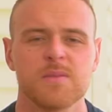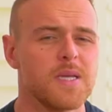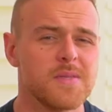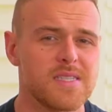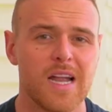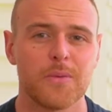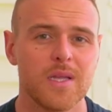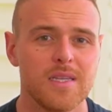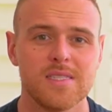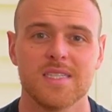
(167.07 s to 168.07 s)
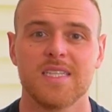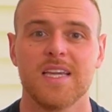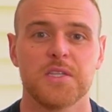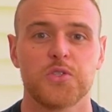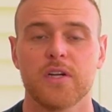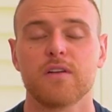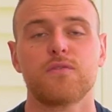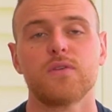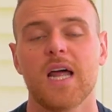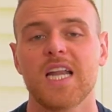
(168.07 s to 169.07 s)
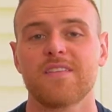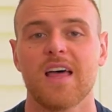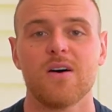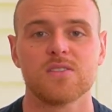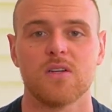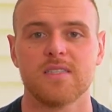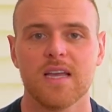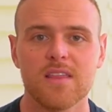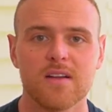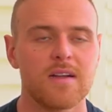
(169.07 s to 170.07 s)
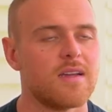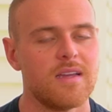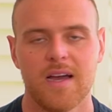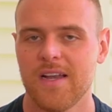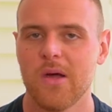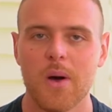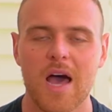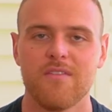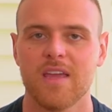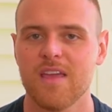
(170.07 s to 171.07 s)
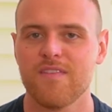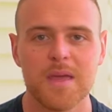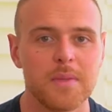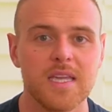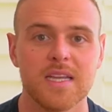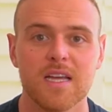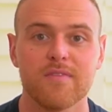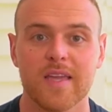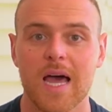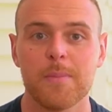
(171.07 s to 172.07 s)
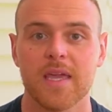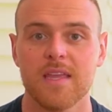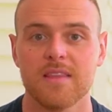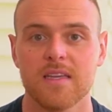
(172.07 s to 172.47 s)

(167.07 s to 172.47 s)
sometimes it's not realistic to get the trigger food out of the house altogether. I know having a family can definitely complicate